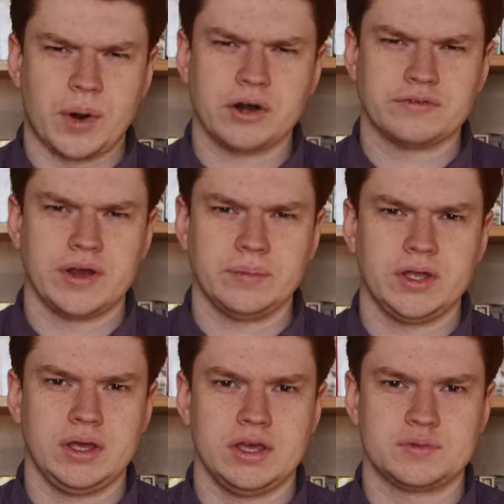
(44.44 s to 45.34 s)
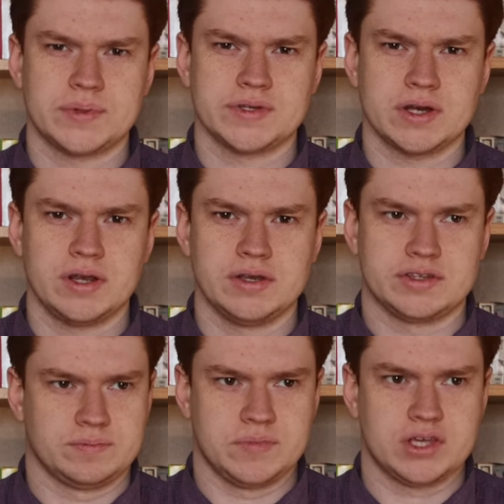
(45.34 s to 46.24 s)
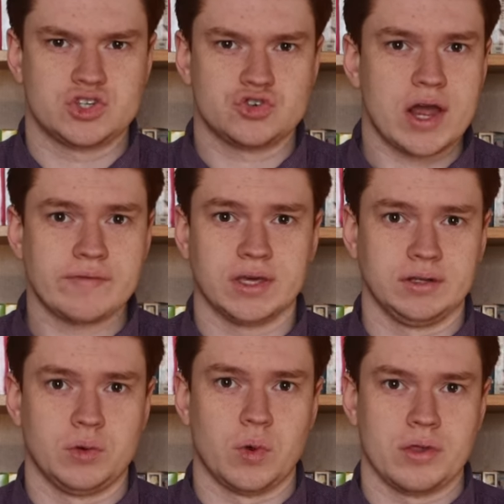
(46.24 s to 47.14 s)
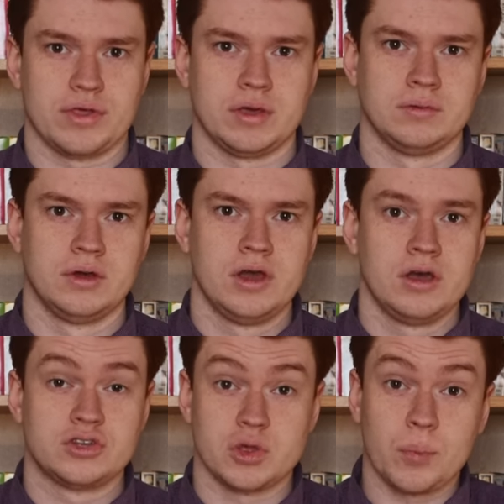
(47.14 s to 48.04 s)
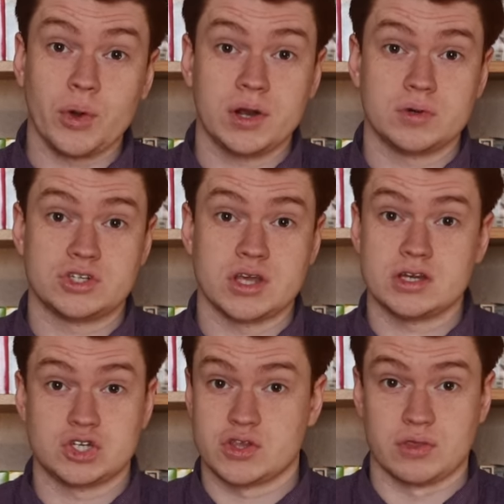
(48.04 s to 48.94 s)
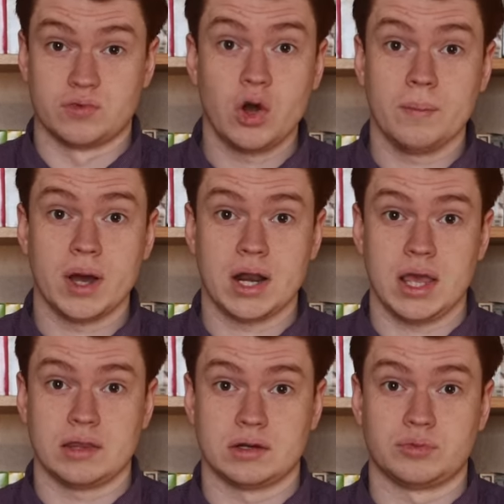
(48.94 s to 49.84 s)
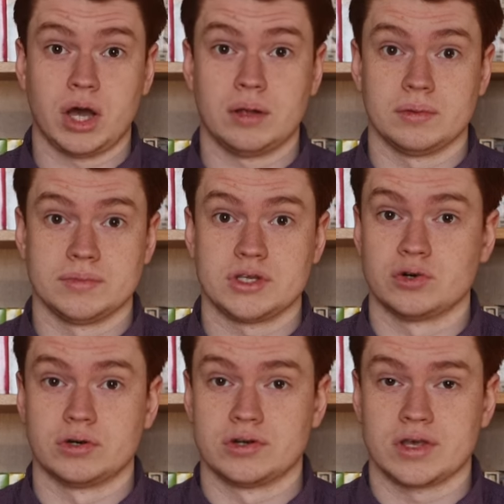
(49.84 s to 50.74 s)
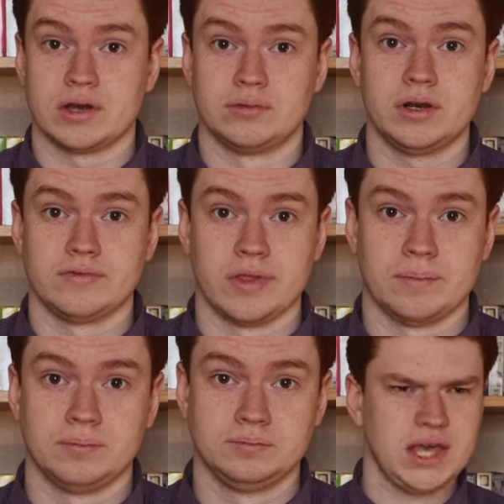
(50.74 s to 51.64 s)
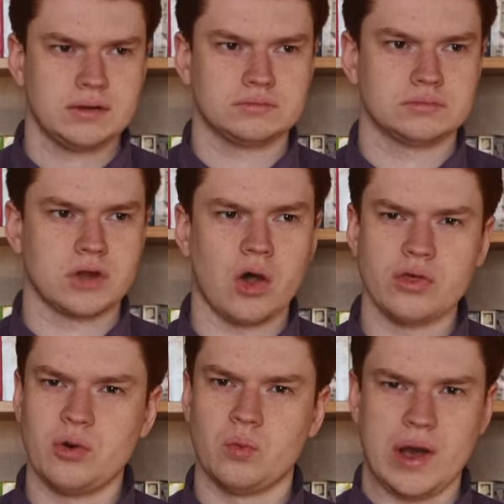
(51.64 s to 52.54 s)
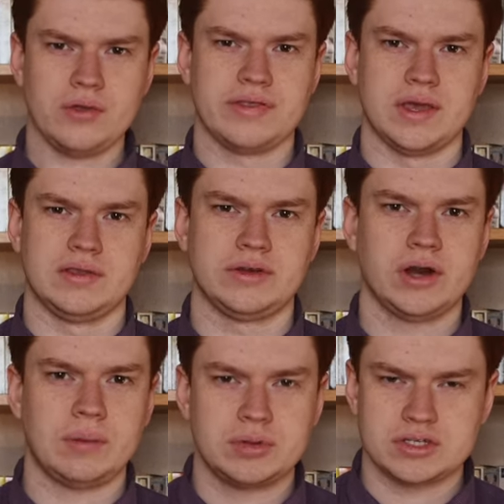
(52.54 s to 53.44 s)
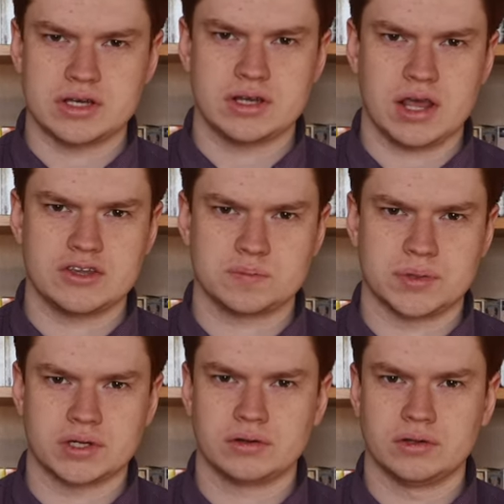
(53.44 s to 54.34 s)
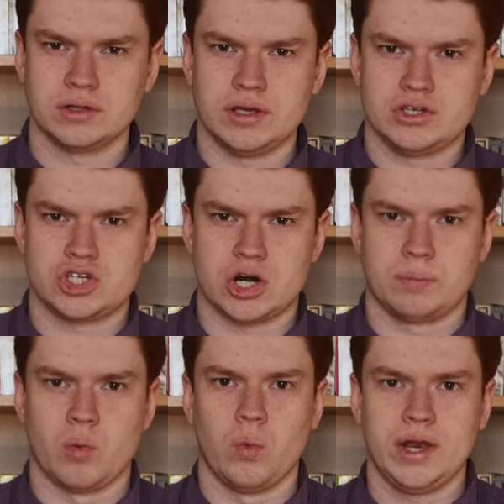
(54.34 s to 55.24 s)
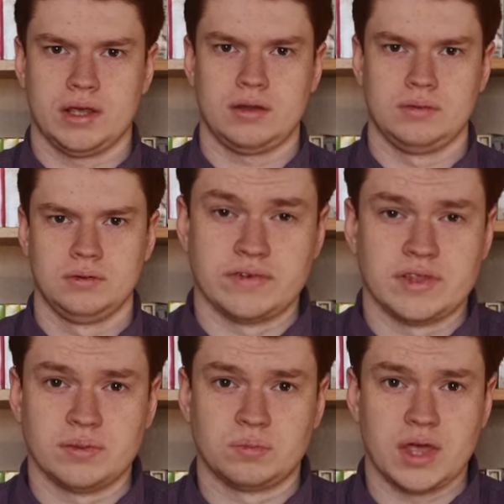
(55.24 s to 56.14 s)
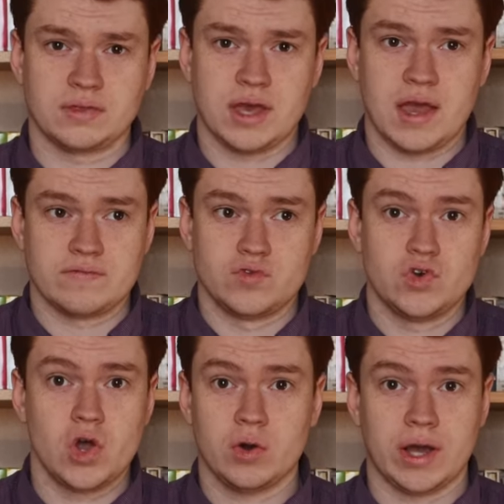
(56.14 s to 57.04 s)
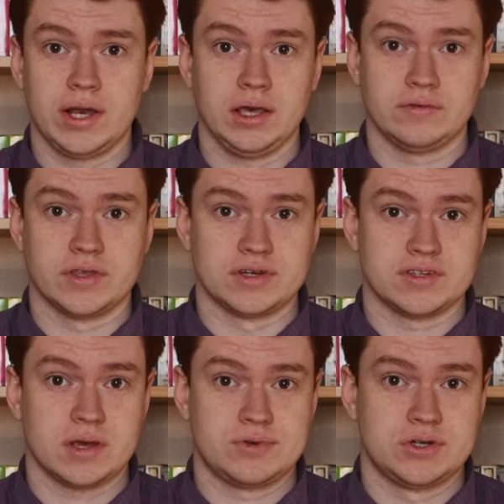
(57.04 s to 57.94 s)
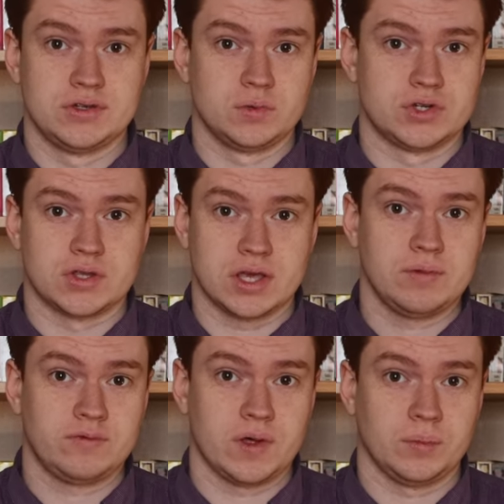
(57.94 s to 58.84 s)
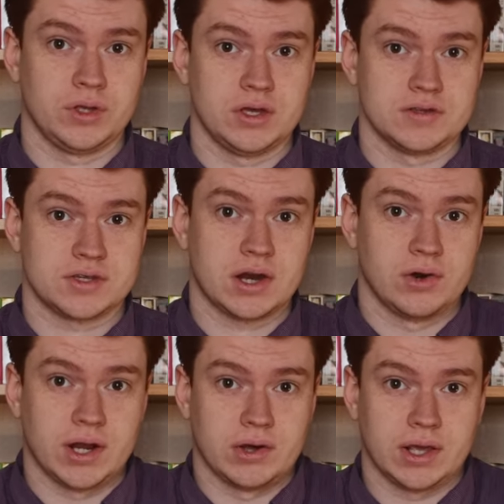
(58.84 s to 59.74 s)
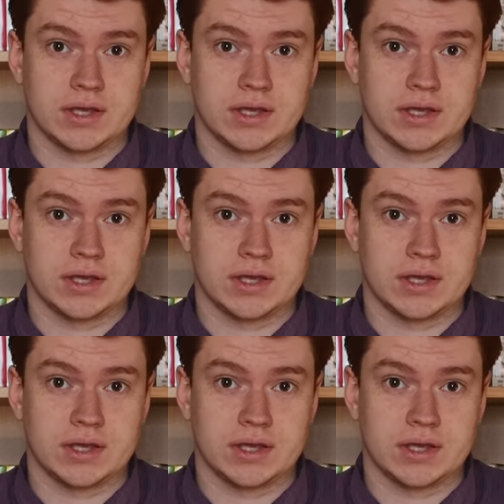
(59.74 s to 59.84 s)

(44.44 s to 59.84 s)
Park family is presented as extravagantly wealthy, to the point at which they just throw money at their problems in order to get rid of them. Yet, Although wealthy, they're not presented as particularly sharp witted, given that they have no idea of the deceptions which the Kim family is carrying out